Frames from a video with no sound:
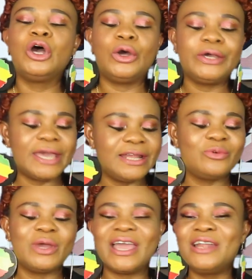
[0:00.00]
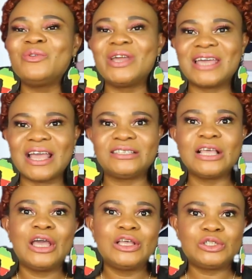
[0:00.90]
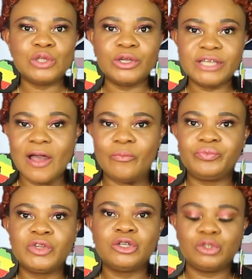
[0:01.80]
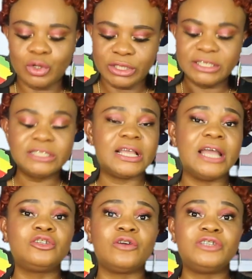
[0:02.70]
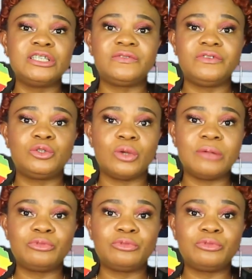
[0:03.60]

Okay, anyway guys, so yeah, so this is the end of this video.